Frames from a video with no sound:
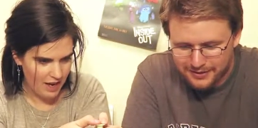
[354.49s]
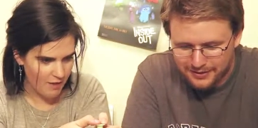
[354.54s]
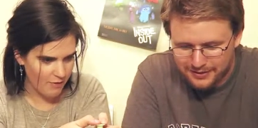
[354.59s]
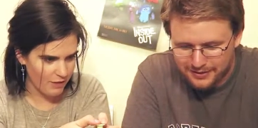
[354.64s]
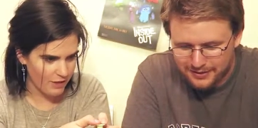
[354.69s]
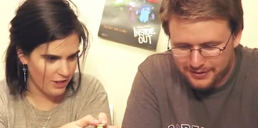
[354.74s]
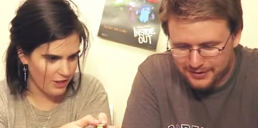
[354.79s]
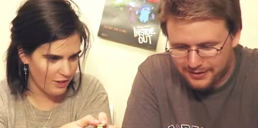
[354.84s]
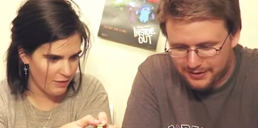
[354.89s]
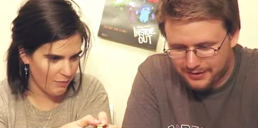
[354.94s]
Speaker 1: And
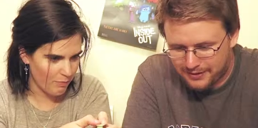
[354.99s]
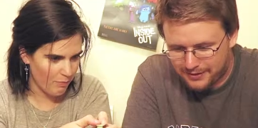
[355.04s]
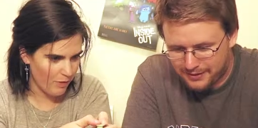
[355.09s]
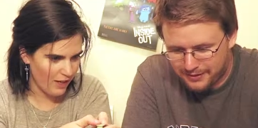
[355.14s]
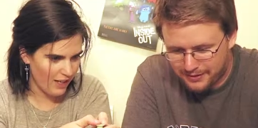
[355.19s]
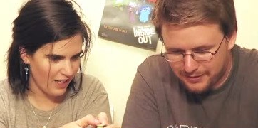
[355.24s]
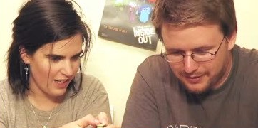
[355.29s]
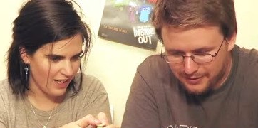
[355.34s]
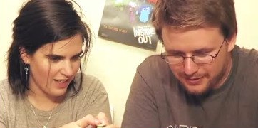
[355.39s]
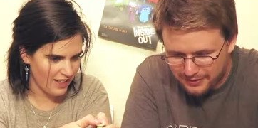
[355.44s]
we just
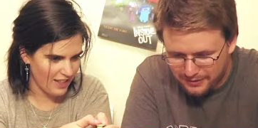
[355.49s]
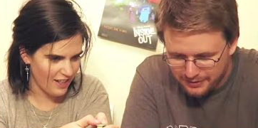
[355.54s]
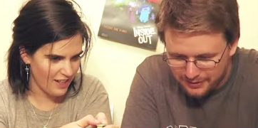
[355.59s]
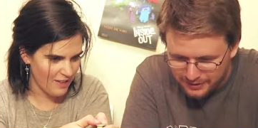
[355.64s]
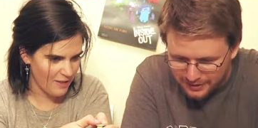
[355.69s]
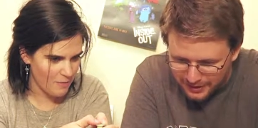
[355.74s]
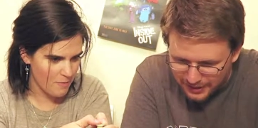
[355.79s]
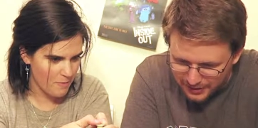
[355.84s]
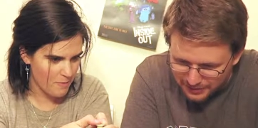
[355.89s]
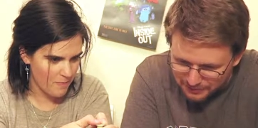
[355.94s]
put it in
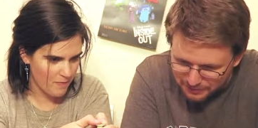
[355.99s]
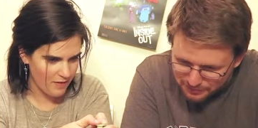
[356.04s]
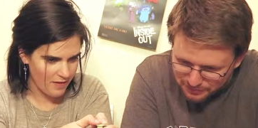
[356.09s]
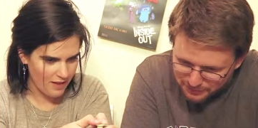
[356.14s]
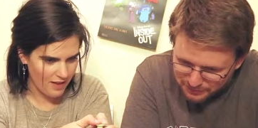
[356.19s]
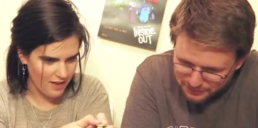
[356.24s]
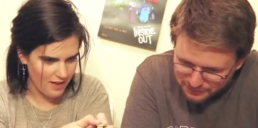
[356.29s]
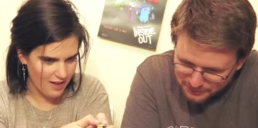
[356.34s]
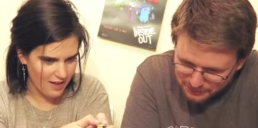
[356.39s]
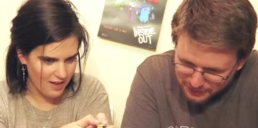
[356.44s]
there?
Speaker 2: Yeah,
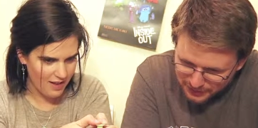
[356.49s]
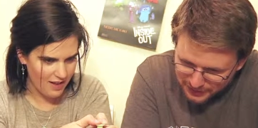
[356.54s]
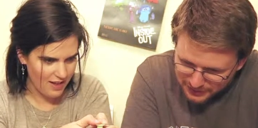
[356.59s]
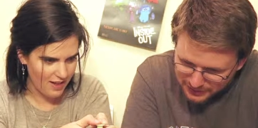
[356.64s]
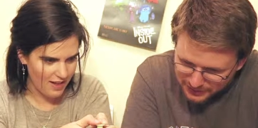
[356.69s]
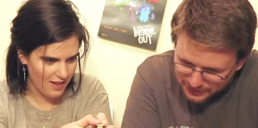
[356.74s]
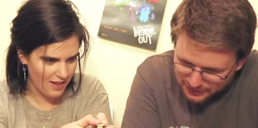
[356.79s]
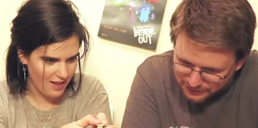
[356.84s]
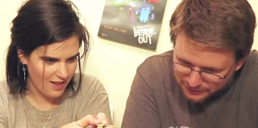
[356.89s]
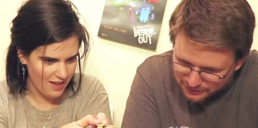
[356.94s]

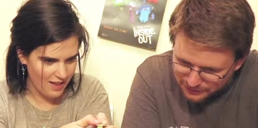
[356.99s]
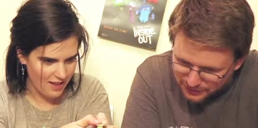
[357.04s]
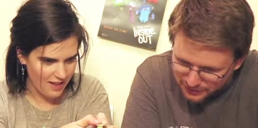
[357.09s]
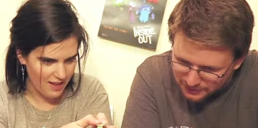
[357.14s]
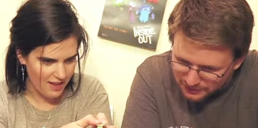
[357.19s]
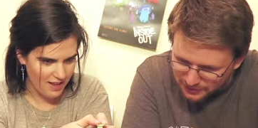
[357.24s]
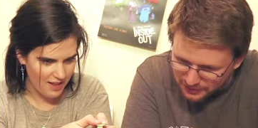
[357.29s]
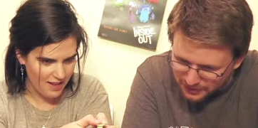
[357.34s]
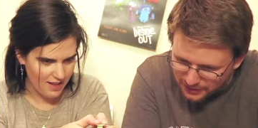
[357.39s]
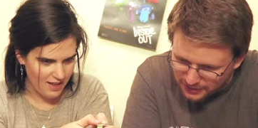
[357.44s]
press down
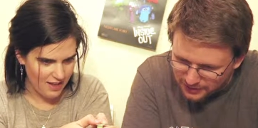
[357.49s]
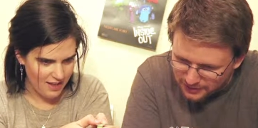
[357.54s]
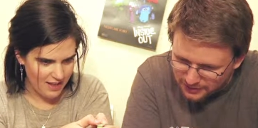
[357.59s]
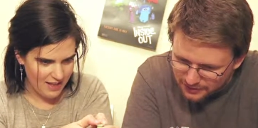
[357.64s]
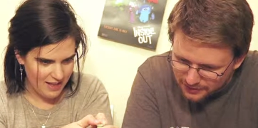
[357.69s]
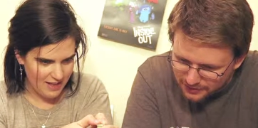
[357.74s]
firmly.